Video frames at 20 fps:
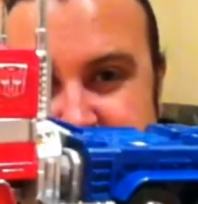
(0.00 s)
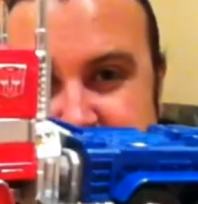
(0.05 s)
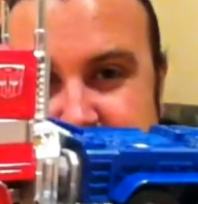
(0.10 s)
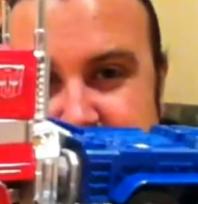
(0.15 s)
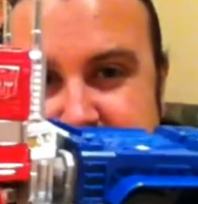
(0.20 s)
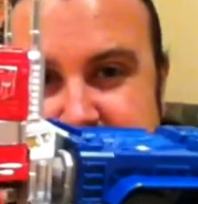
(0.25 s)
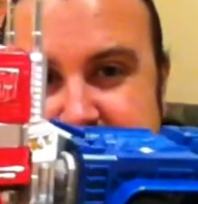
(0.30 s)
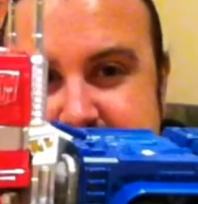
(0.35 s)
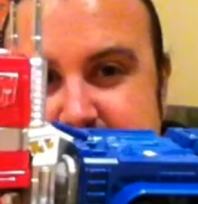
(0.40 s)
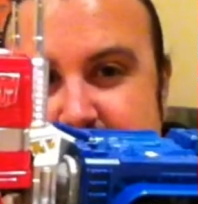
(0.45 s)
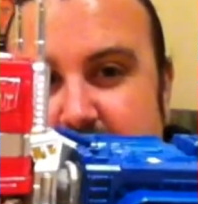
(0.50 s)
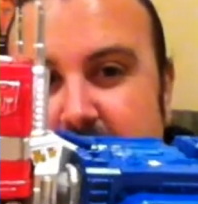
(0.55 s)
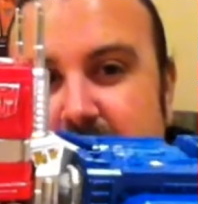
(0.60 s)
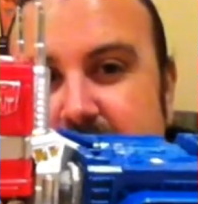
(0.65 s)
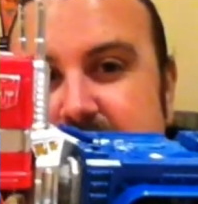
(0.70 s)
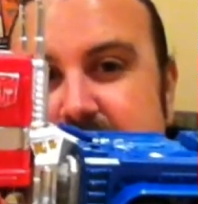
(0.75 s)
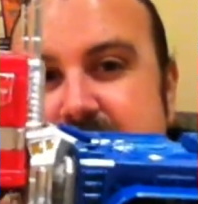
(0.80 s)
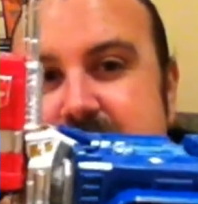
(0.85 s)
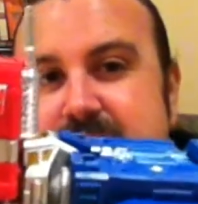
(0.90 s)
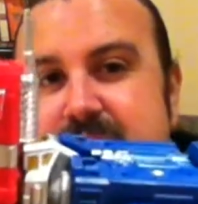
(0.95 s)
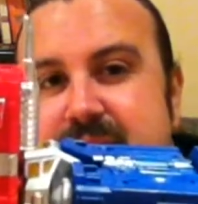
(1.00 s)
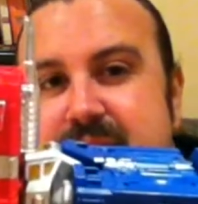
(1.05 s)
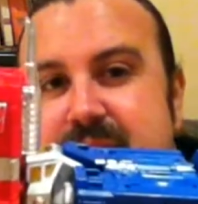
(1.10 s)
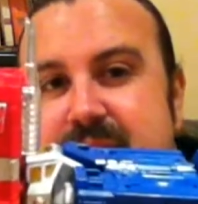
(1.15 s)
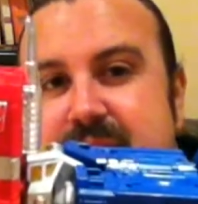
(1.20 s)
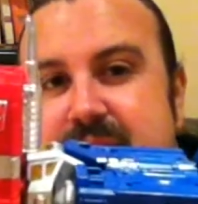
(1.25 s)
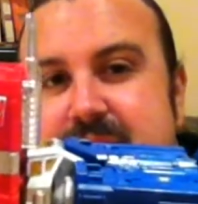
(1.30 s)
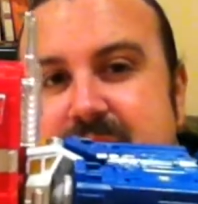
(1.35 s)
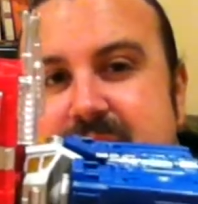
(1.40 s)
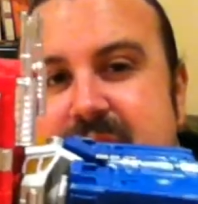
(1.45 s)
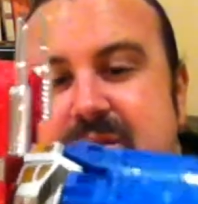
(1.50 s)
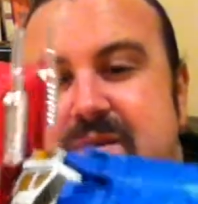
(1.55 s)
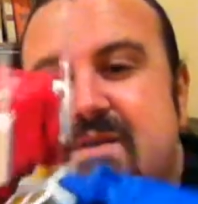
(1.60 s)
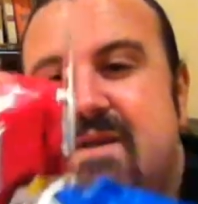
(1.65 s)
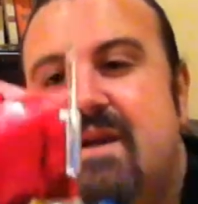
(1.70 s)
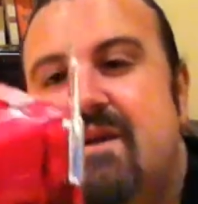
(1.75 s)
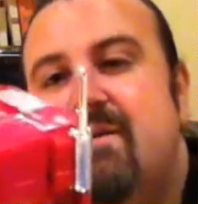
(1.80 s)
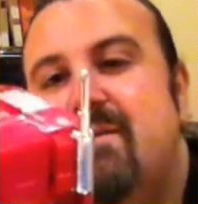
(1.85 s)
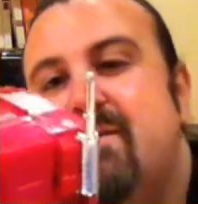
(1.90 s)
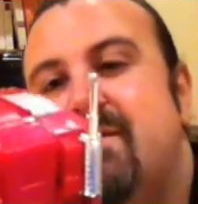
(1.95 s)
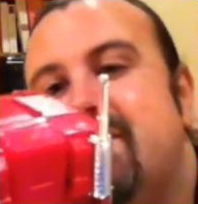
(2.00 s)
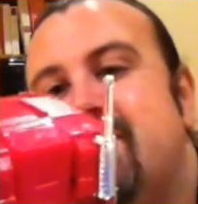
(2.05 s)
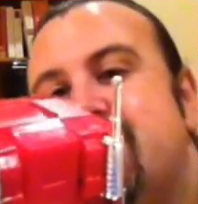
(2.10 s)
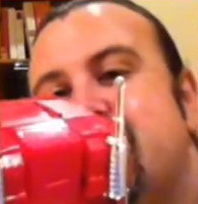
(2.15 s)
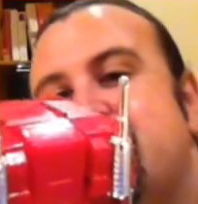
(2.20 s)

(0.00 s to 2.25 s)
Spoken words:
but with this mould. So